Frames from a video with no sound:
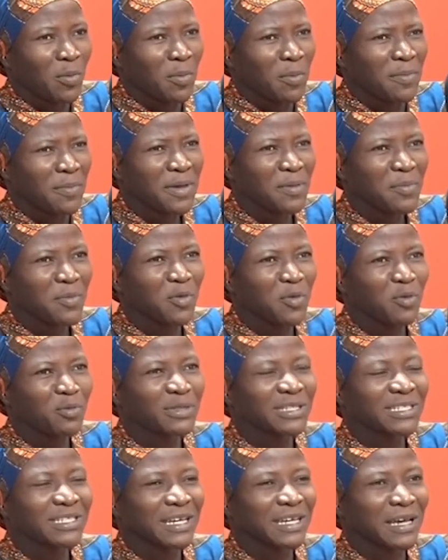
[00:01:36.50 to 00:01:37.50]
Me,
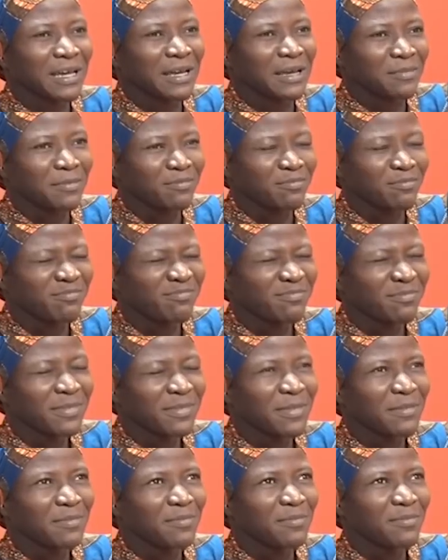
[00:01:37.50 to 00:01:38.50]
mom, dear.
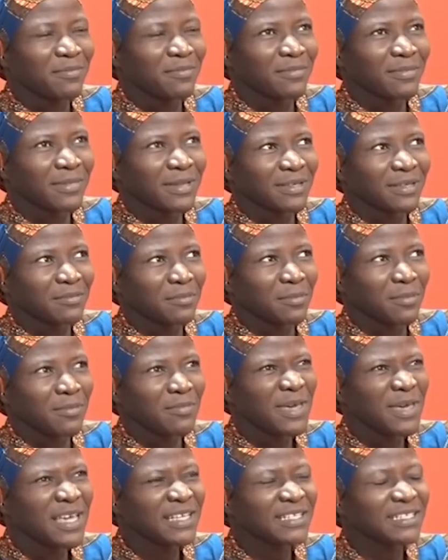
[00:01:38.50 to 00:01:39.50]

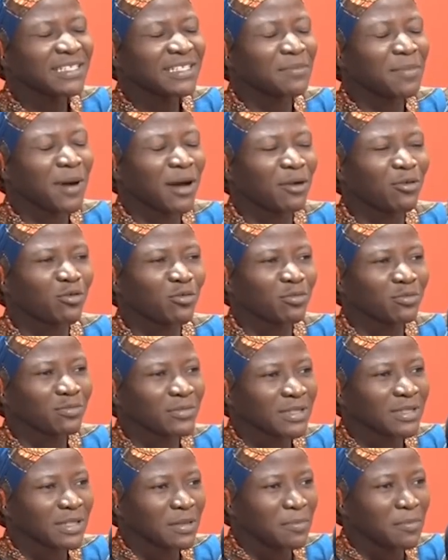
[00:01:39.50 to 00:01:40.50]
Me, Nini Bano.
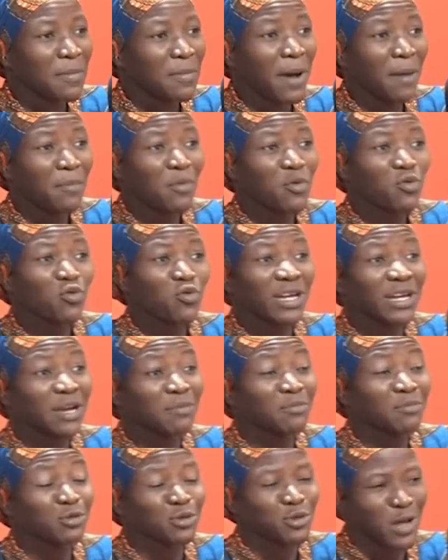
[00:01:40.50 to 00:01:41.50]
Me, mammy, we are
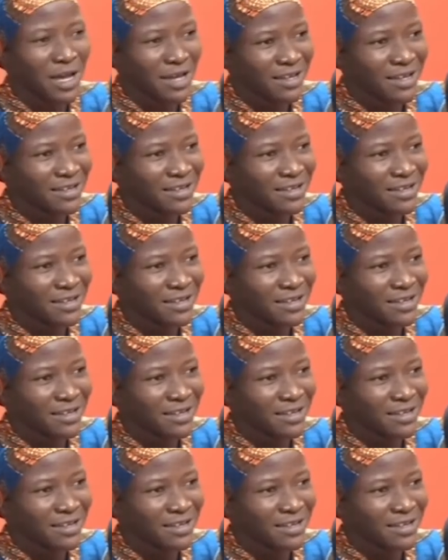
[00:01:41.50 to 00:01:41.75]
not missa.